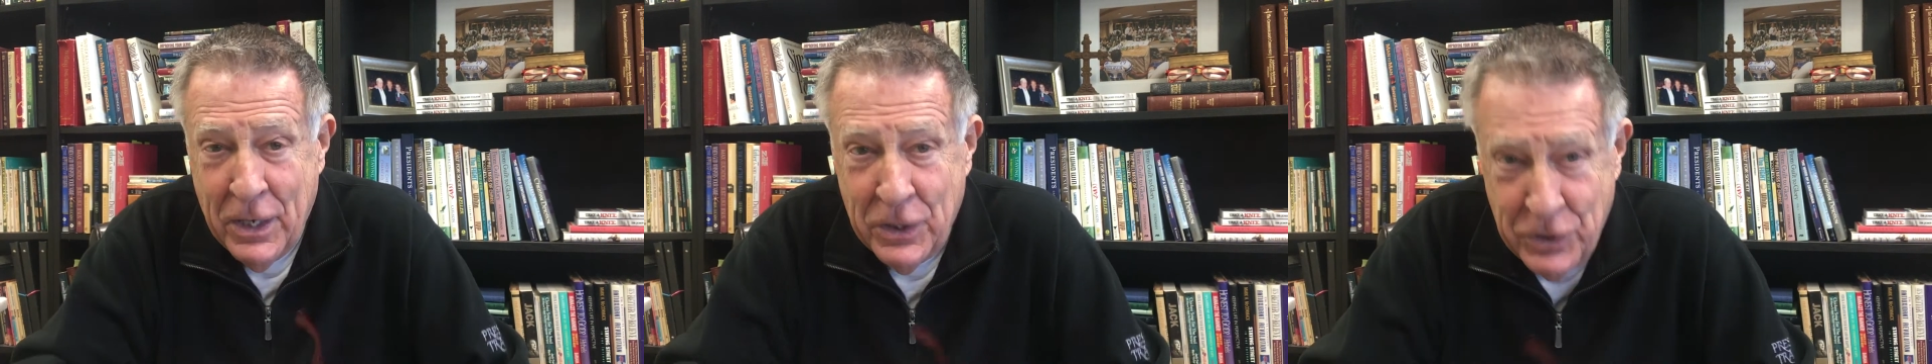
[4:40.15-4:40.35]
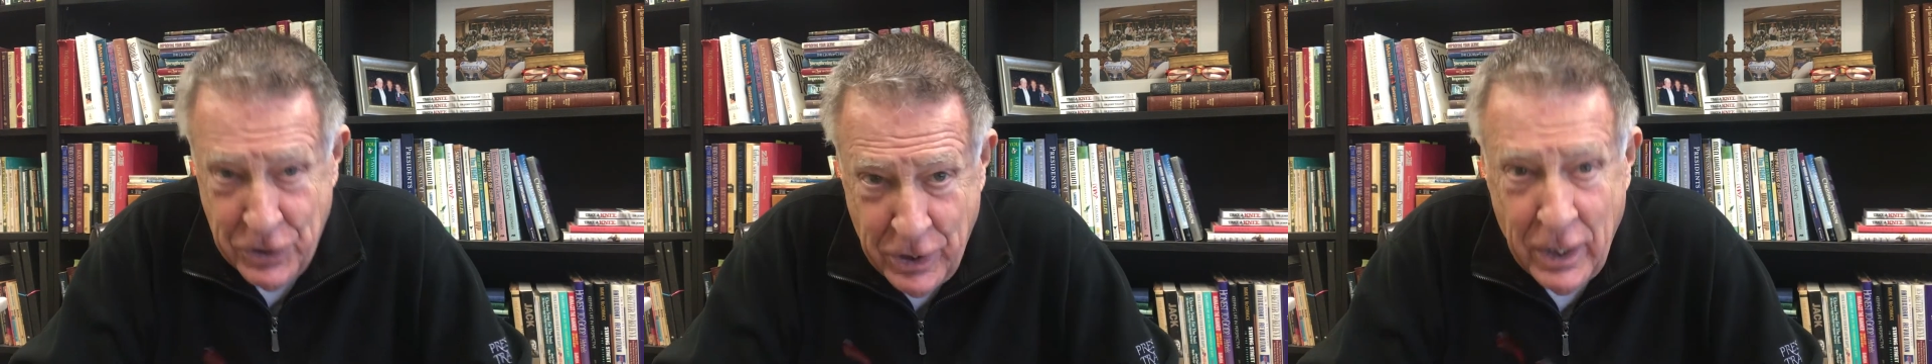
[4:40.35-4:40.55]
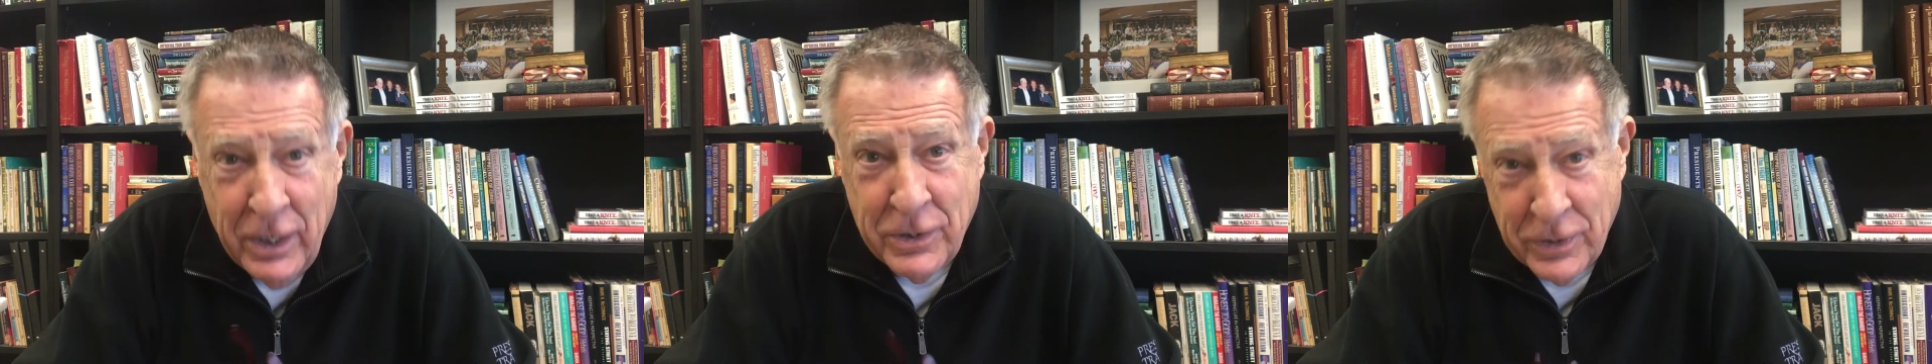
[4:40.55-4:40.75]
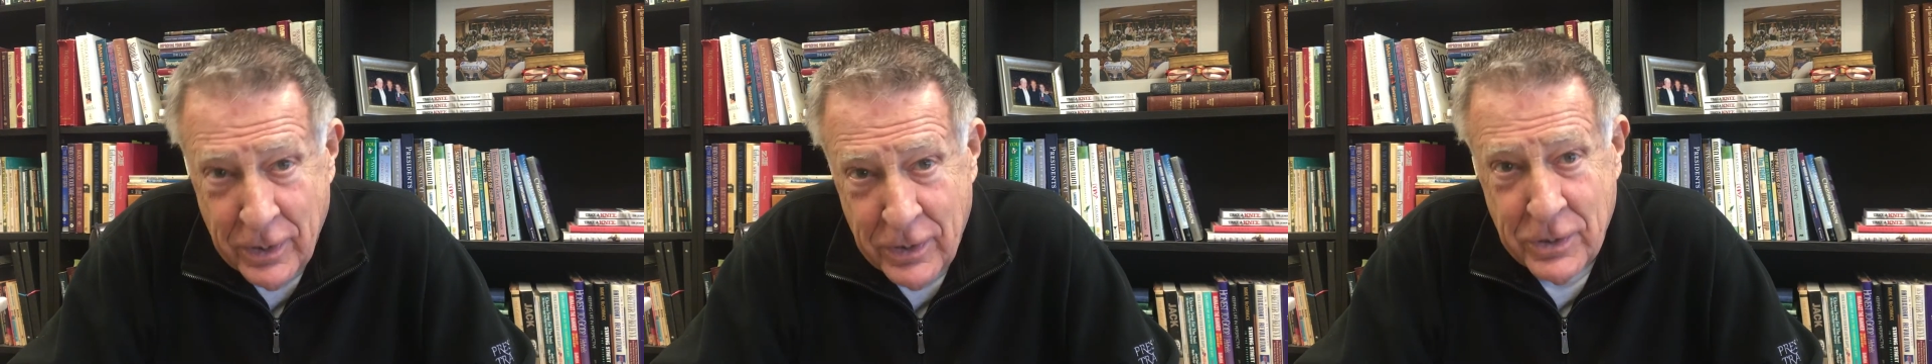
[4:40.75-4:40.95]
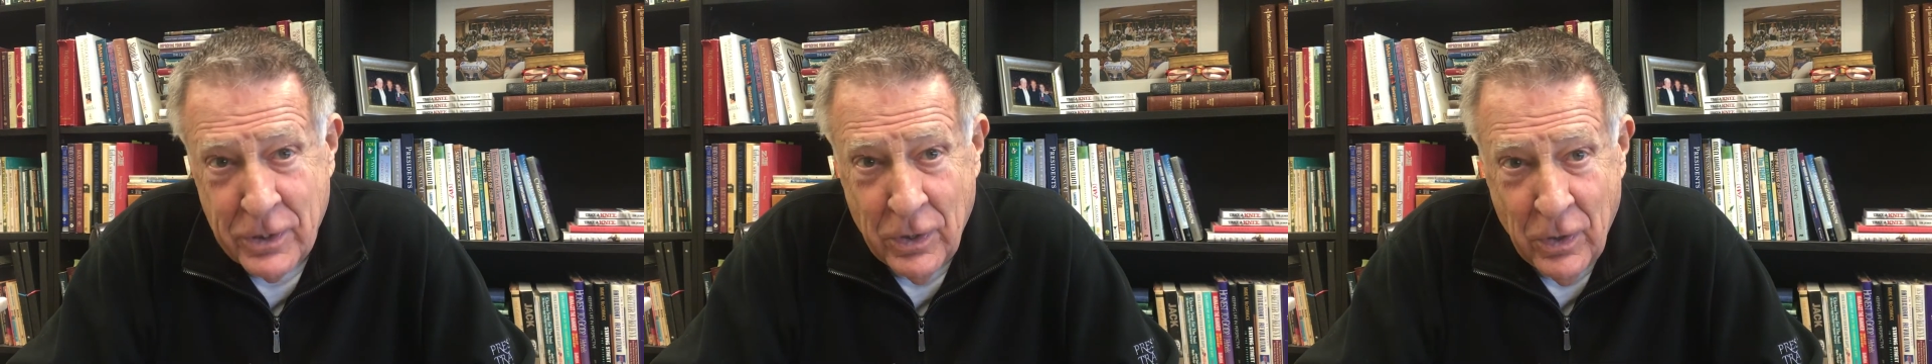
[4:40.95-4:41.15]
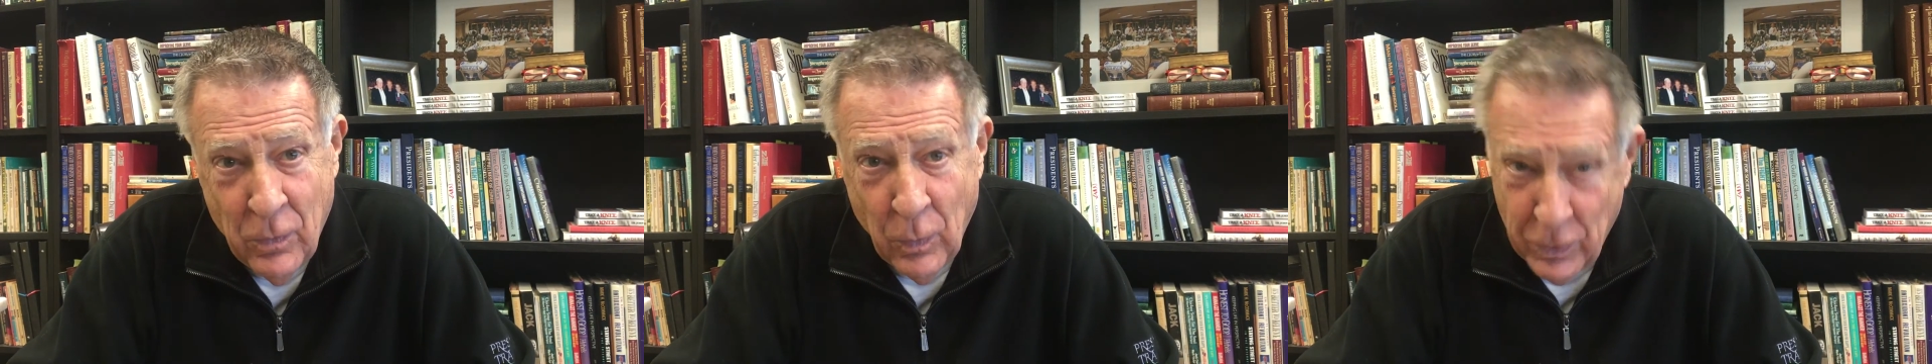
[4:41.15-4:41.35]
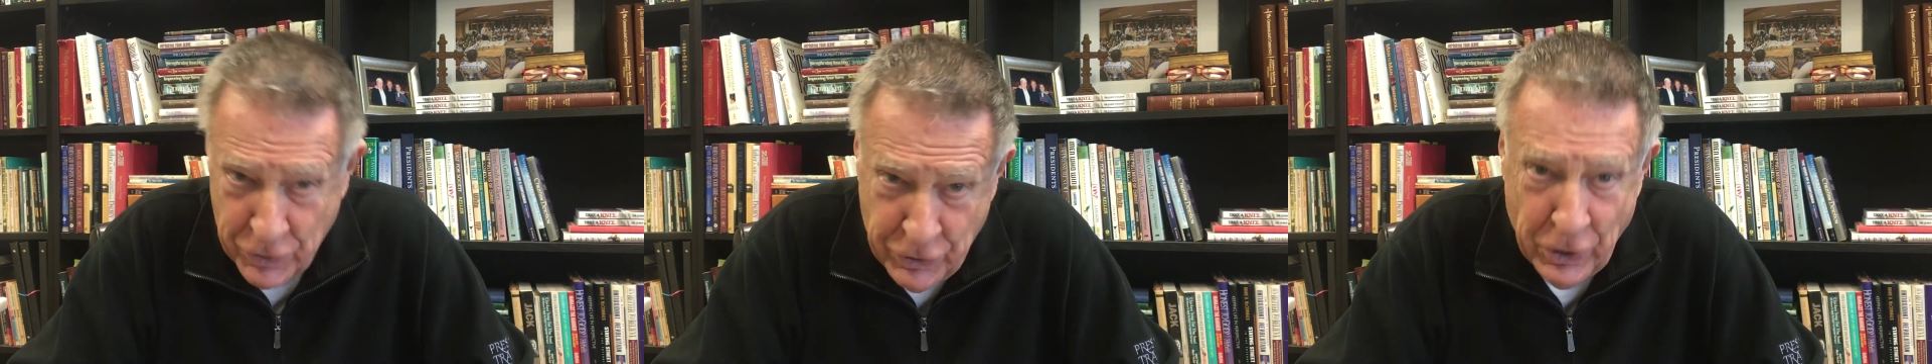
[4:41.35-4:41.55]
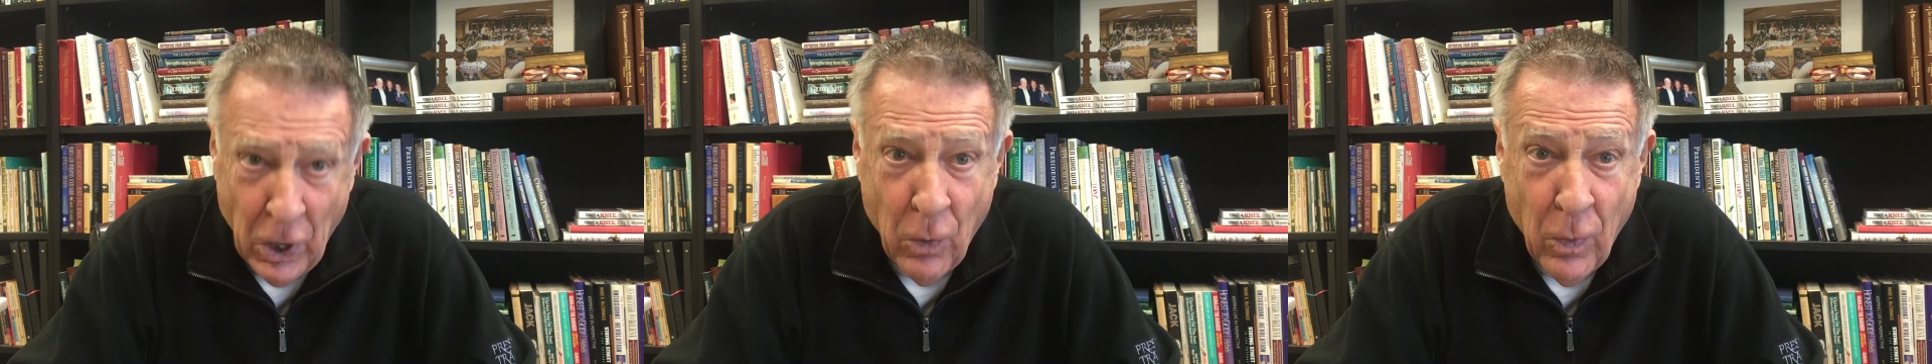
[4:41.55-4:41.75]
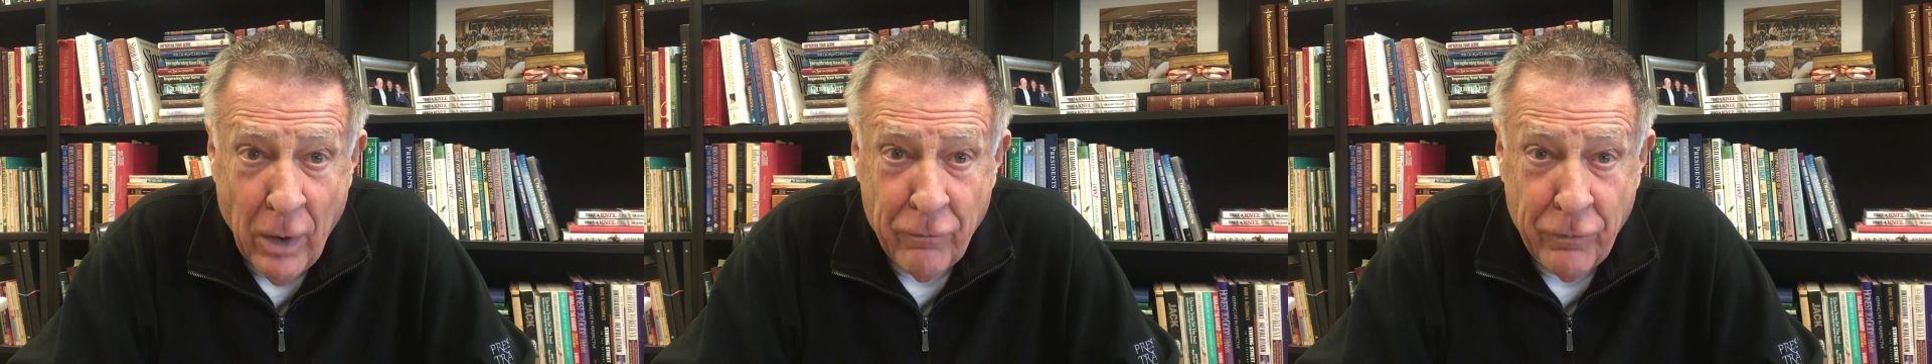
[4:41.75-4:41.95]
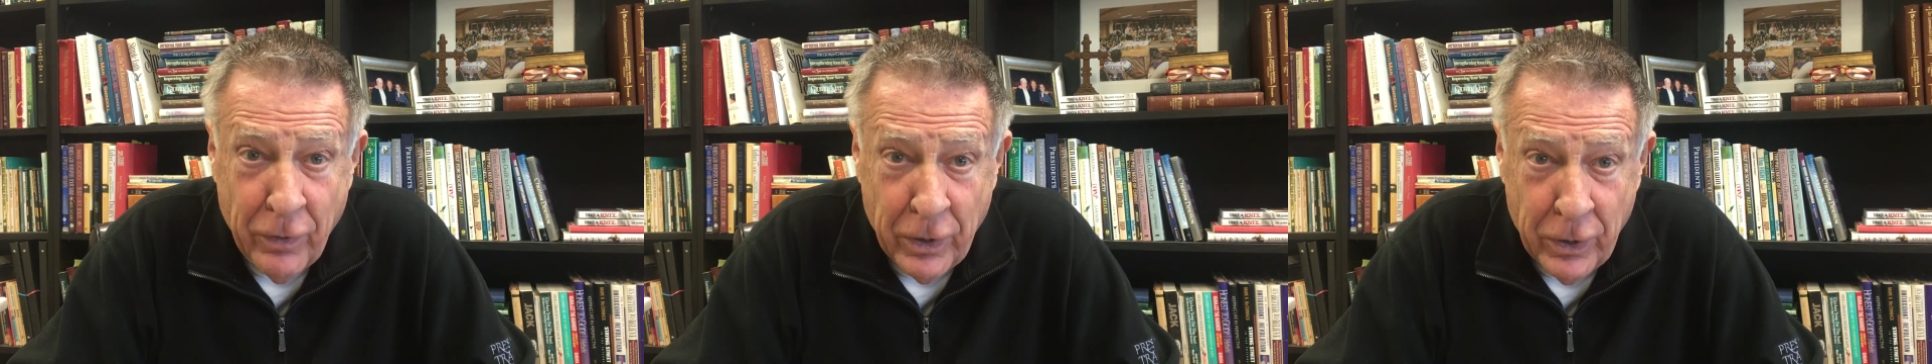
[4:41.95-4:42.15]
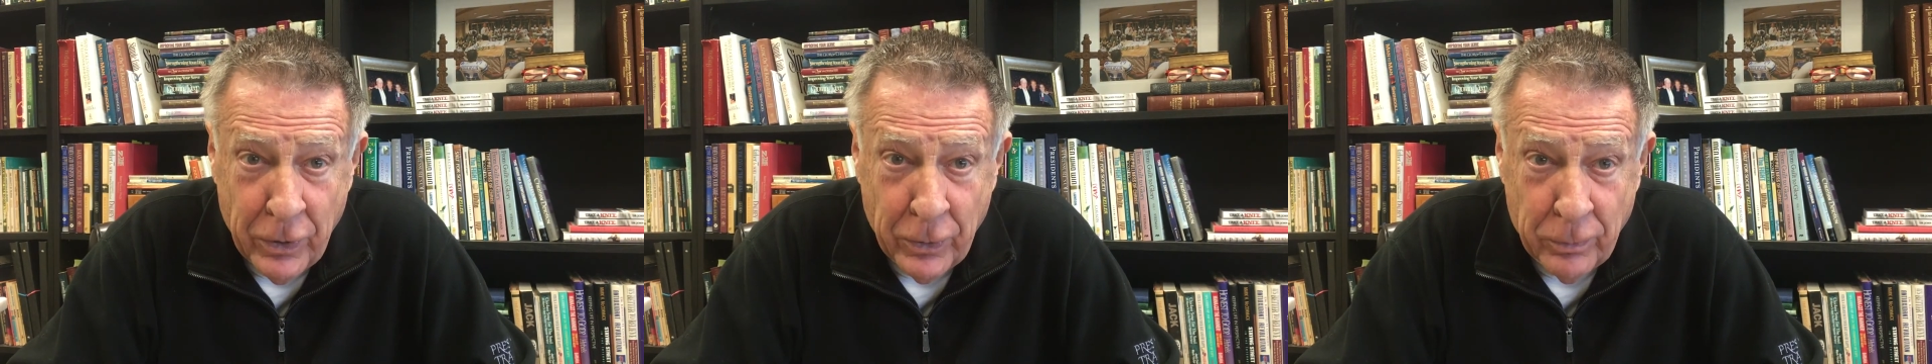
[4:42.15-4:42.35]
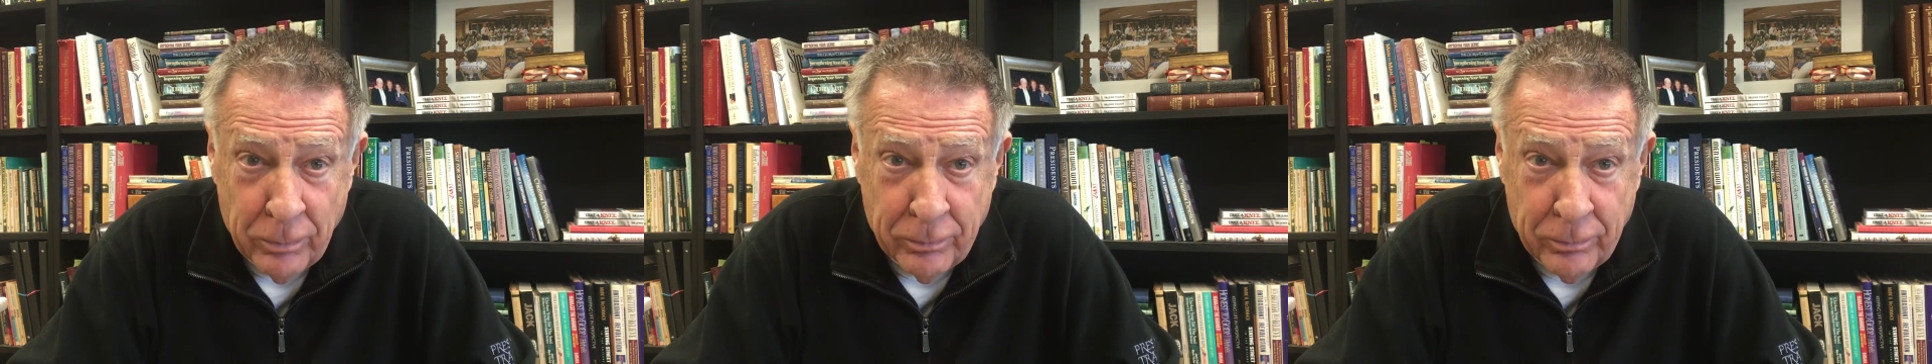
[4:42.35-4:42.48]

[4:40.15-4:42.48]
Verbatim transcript: Jesus will show up for you.